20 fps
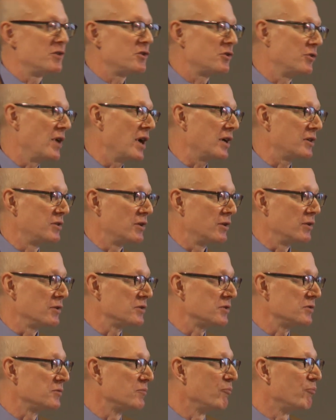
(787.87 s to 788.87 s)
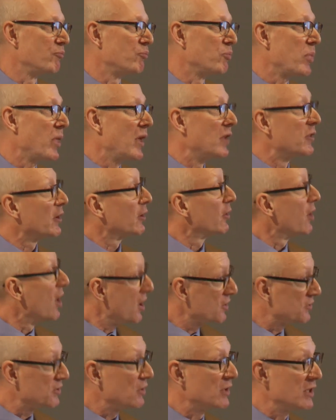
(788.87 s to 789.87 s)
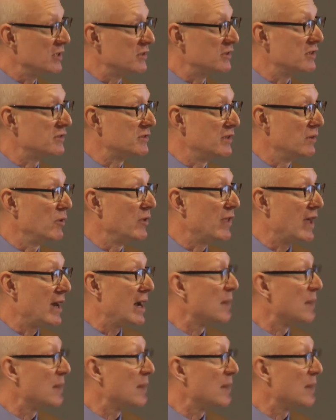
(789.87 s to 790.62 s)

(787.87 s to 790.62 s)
structures that are also consistent with that